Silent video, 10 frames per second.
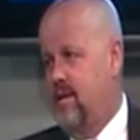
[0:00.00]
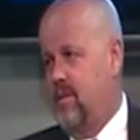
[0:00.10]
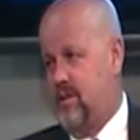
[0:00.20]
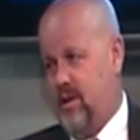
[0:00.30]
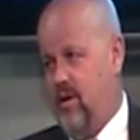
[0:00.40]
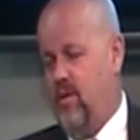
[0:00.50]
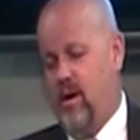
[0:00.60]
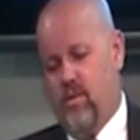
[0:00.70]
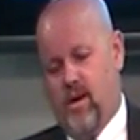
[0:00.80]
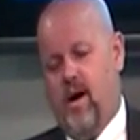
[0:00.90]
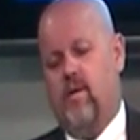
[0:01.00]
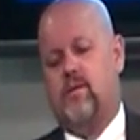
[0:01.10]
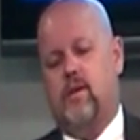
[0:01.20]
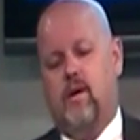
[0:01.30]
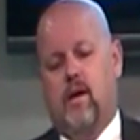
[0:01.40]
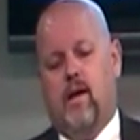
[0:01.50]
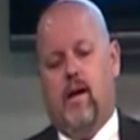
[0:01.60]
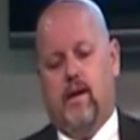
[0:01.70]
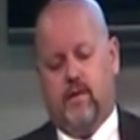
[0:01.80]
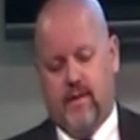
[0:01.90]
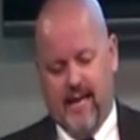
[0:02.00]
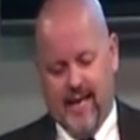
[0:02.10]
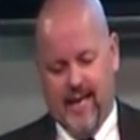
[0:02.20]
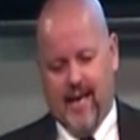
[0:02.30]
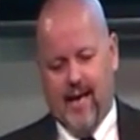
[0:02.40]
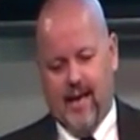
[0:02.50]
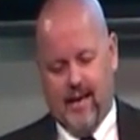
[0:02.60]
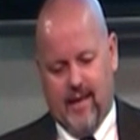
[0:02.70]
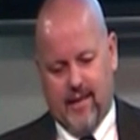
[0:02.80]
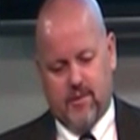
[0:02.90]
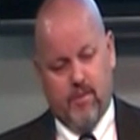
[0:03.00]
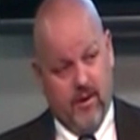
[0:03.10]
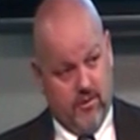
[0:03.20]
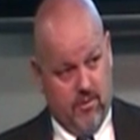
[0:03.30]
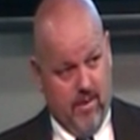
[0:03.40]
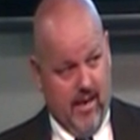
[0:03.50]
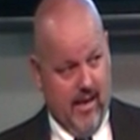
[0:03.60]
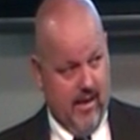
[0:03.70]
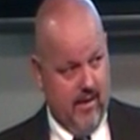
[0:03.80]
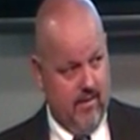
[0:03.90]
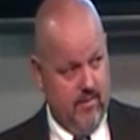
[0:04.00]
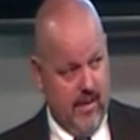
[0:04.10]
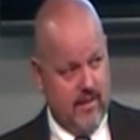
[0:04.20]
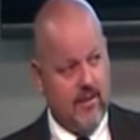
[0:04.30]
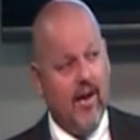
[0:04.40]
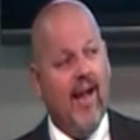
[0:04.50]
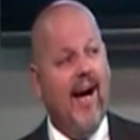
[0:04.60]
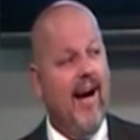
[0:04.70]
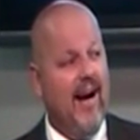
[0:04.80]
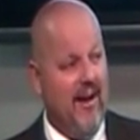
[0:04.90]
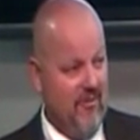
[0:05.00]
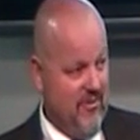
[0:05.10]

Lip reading: But you know what? We ought to dig in that spiritual man that's alive.